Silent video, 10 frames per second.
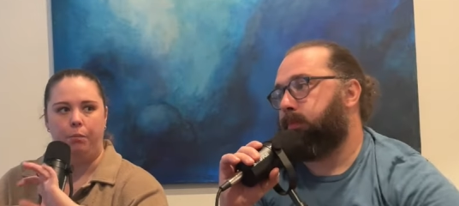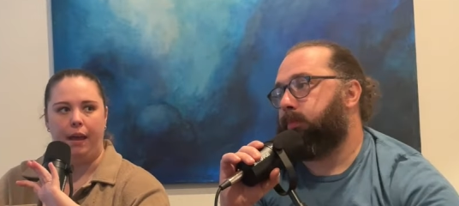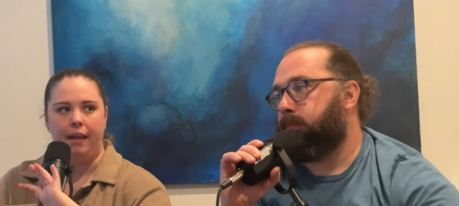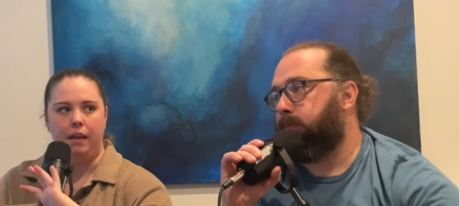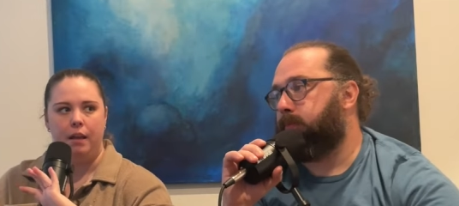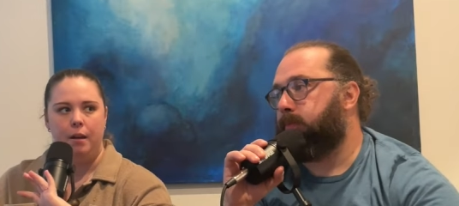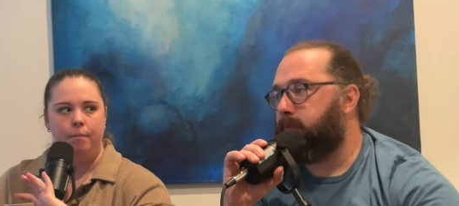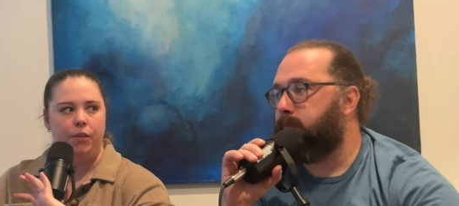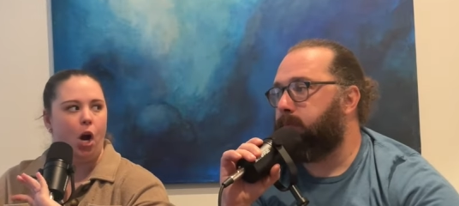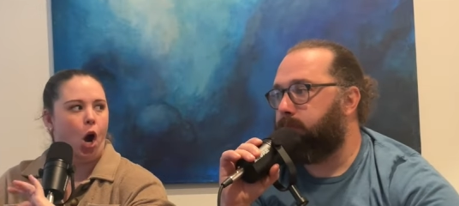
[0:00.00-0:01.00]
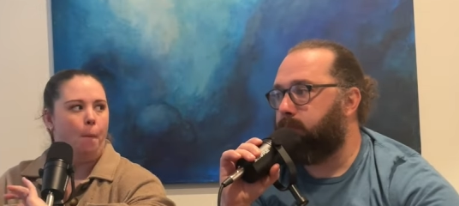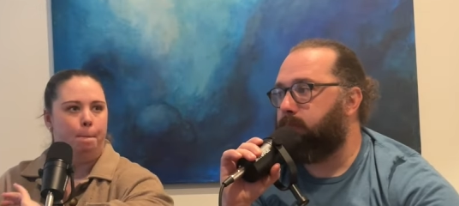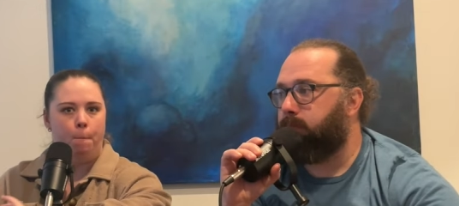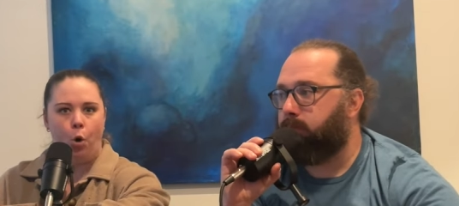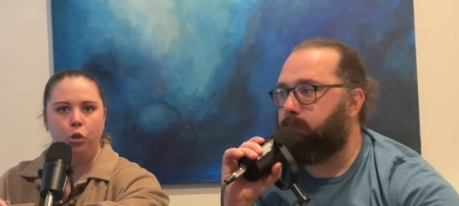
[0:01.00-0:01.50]
Speaker 1: Like there are
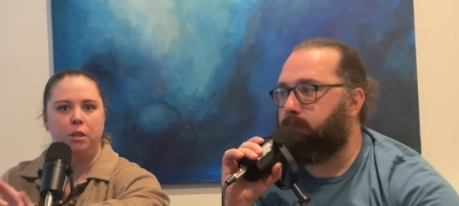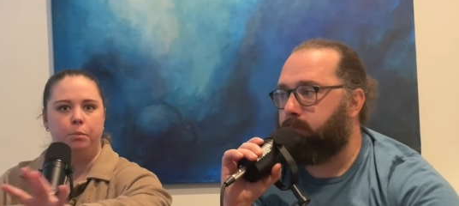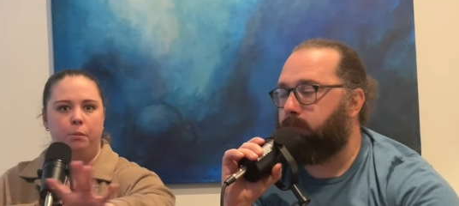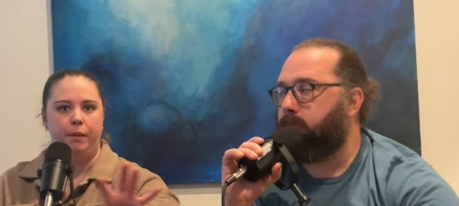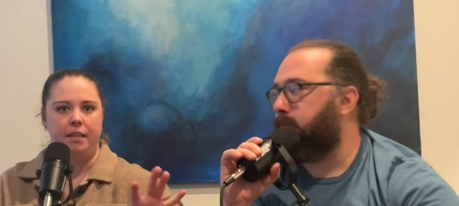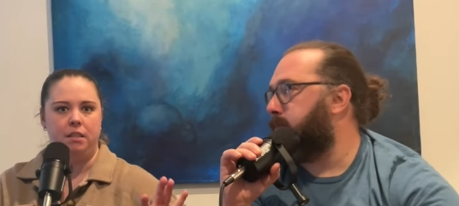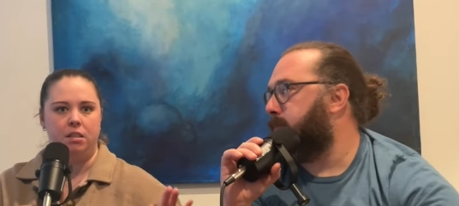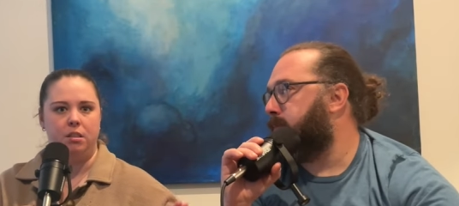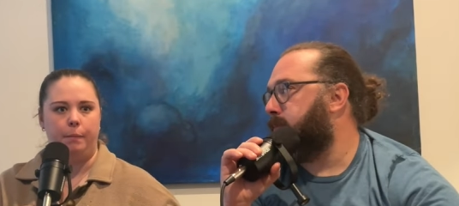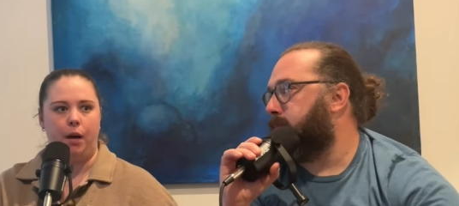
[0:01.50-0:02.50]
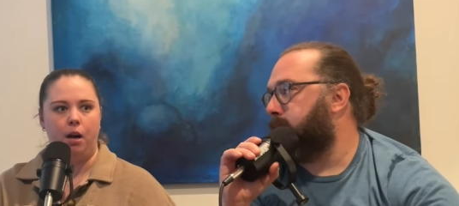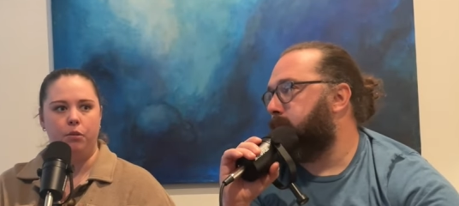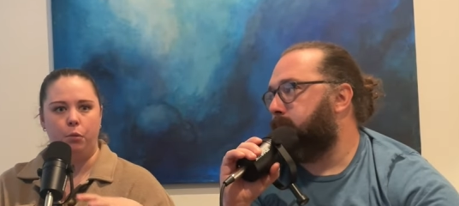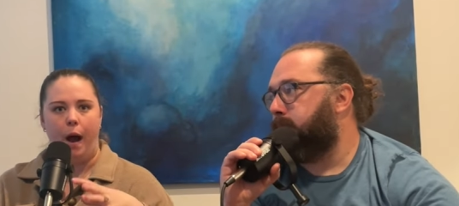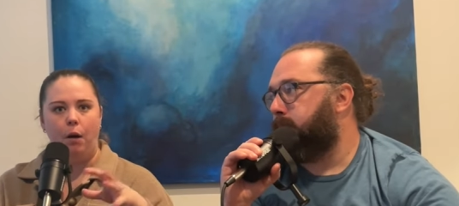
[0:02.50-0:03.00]
multiple places to park
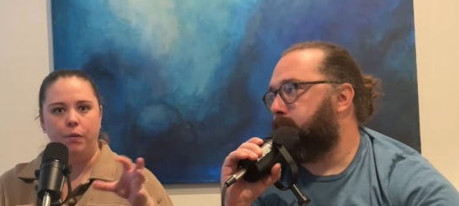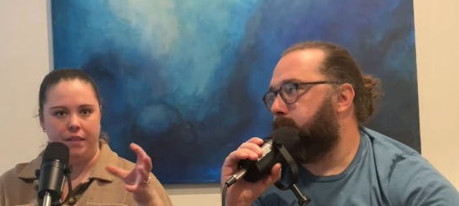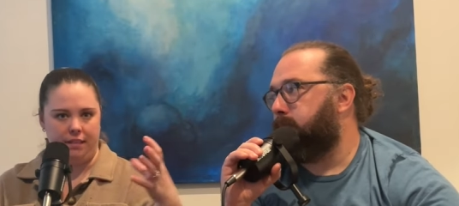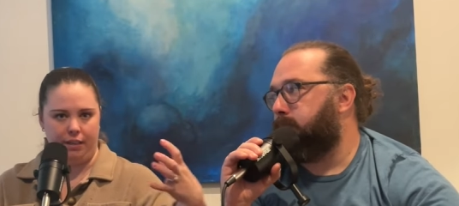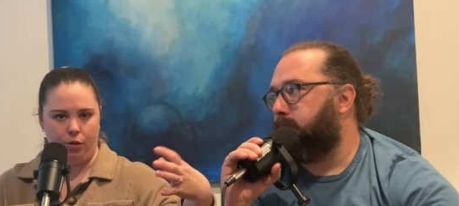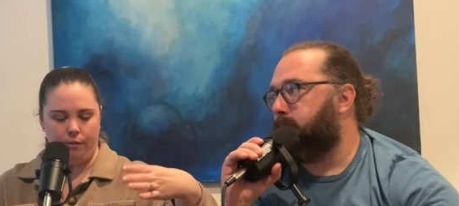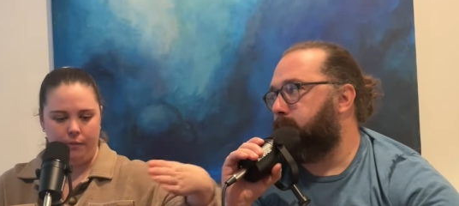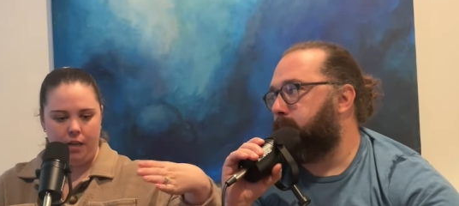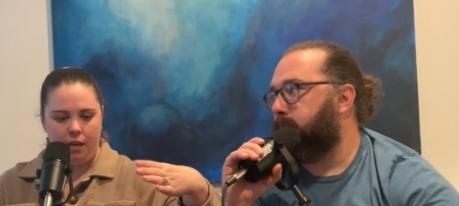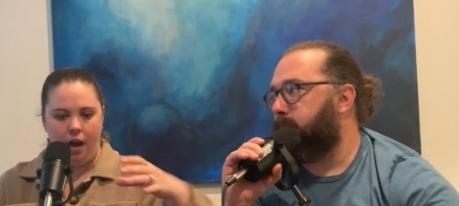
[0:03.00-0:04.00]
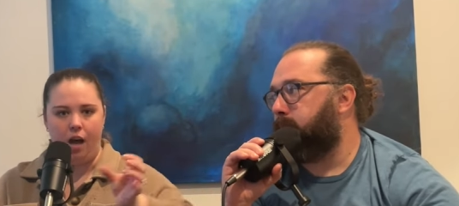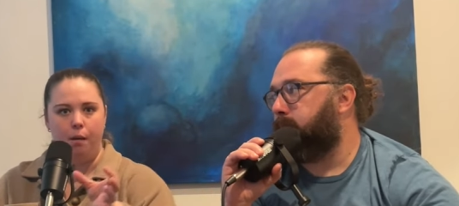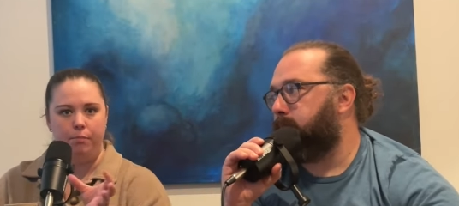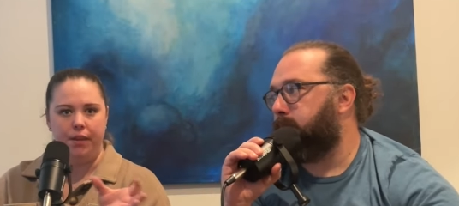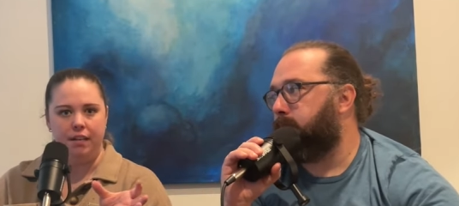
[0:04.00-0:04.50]
throughout this little
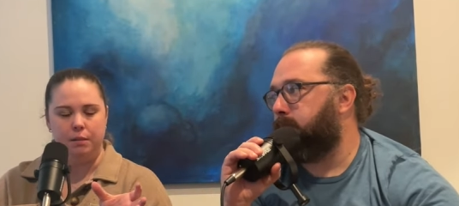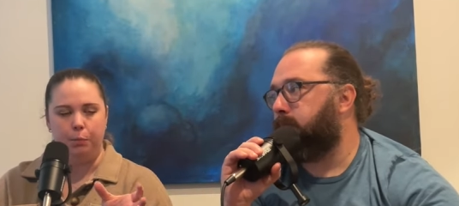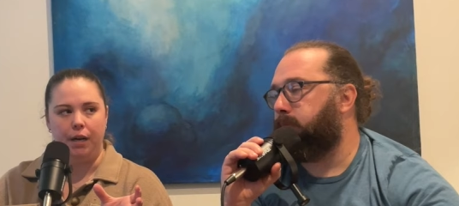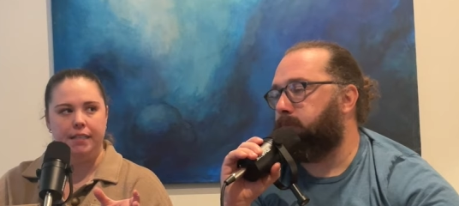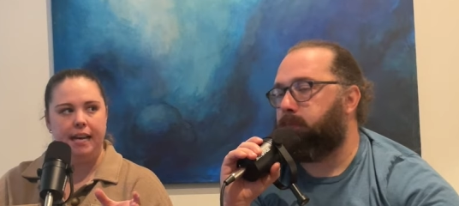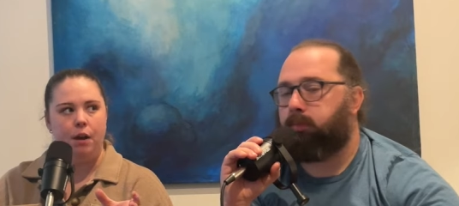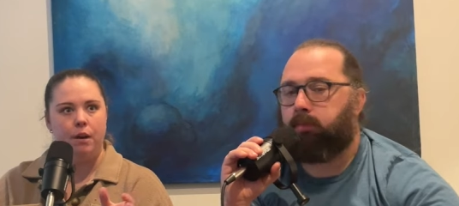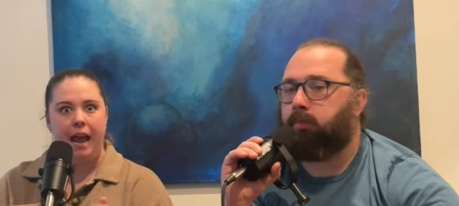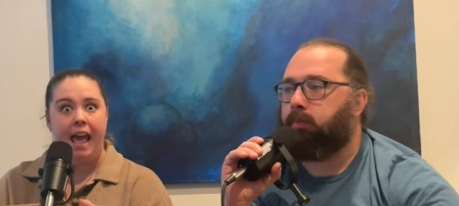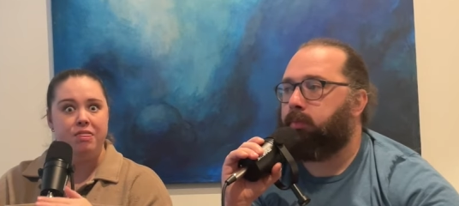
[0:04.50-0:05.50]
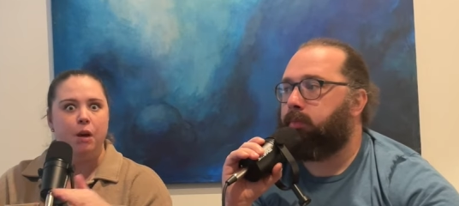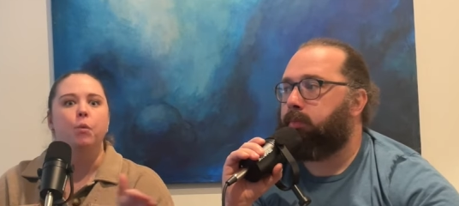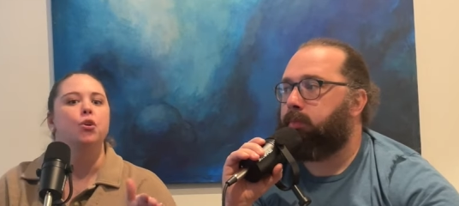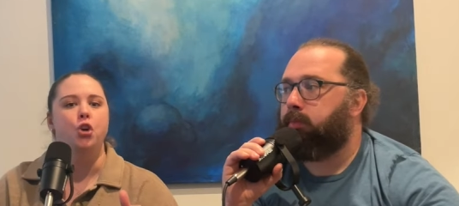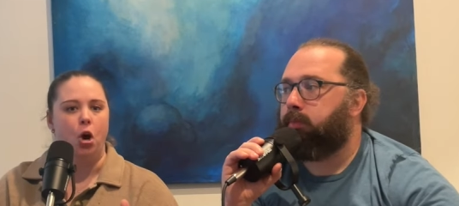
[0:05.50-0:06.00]
hub that is Bricktown, and there
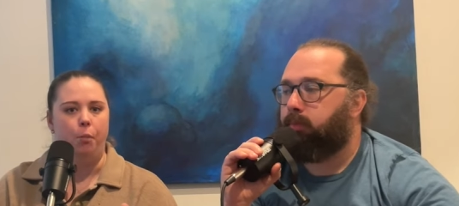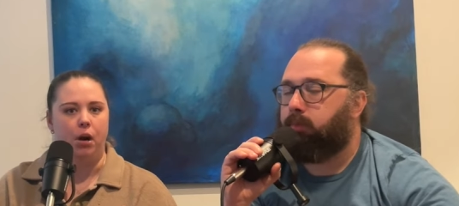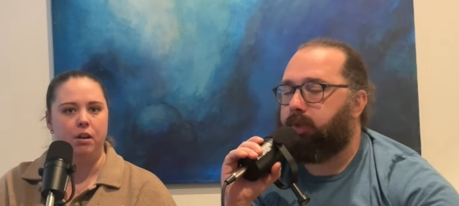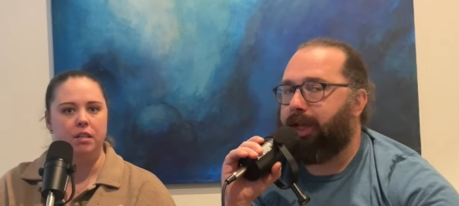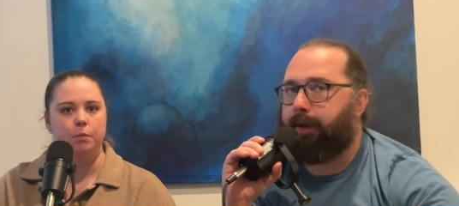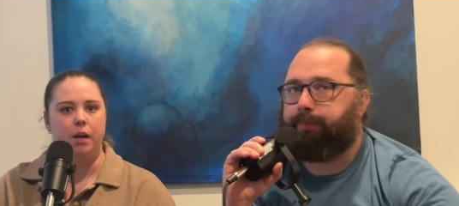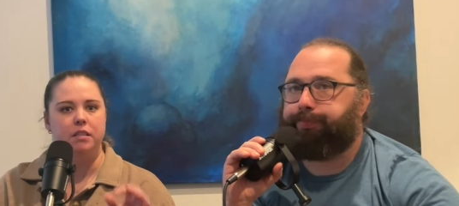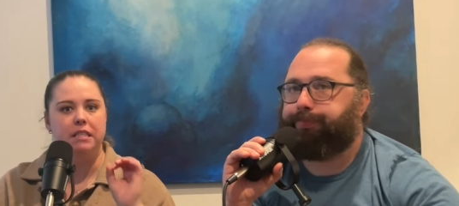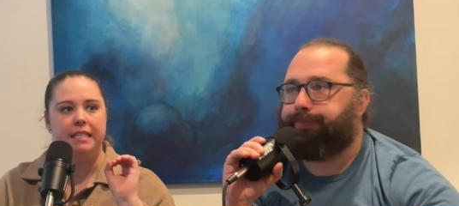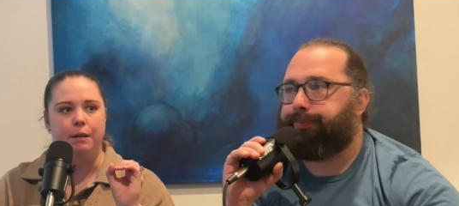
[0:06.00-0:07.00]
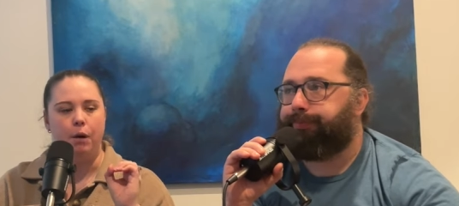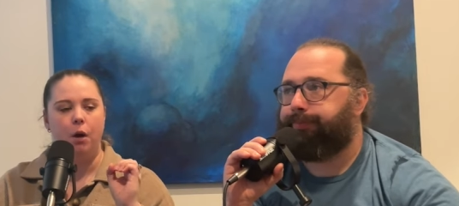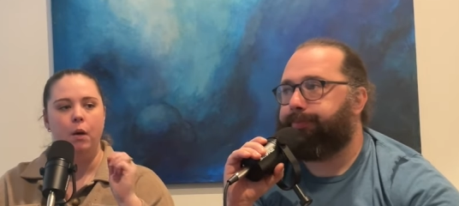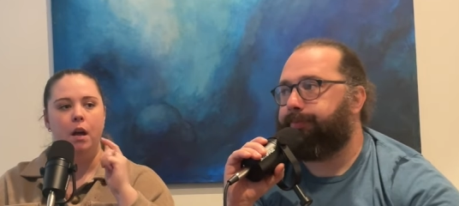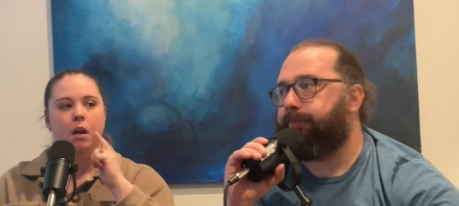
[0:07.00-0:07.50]
were no parking yeah. spots, zero.